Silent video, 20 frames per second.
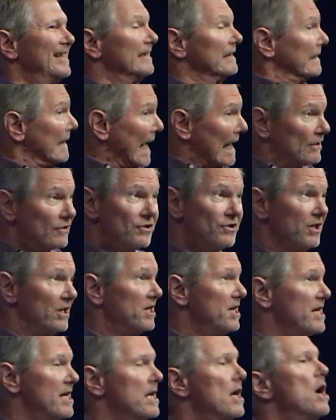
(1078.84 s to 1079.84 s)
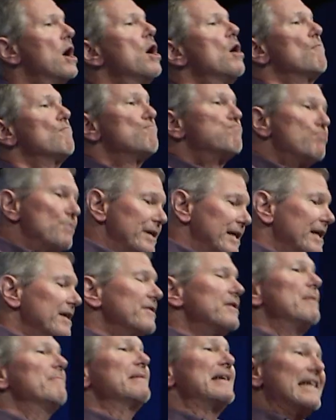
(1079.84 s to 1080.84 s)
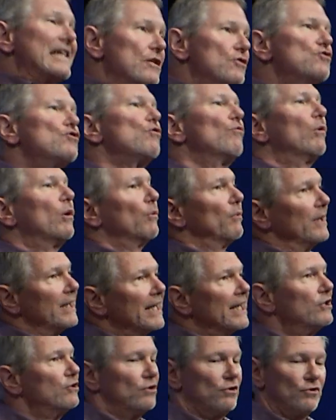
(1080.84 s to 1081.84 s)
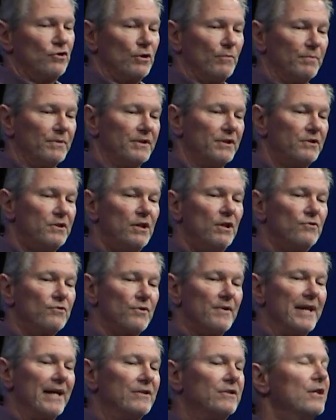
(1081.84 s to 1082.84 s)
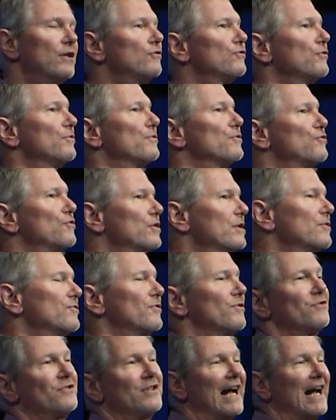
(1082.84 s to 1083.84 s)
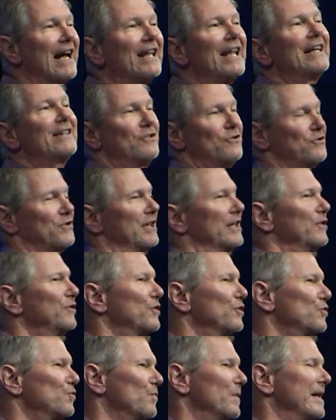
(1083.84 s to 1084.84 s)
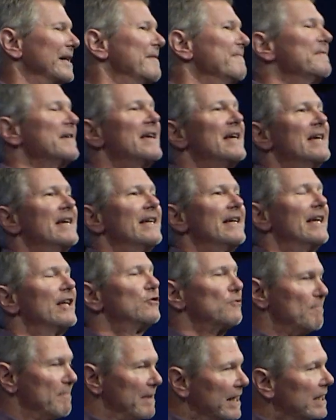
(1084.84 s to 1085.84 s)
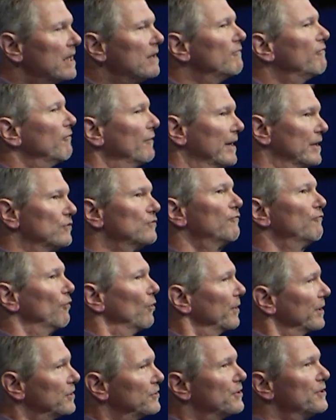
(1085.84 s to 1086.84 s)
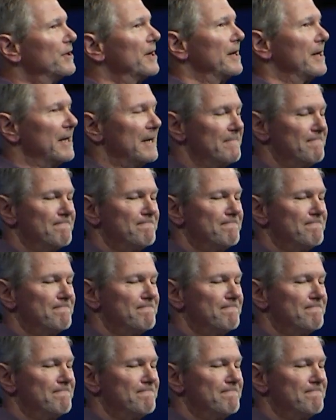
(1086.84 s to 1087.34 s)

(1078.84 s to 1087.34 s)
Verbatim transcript: That's the key. Bringing them into a relationship with the teacher. That teacher is Jesus. like to say it this way it's making friends for eternity,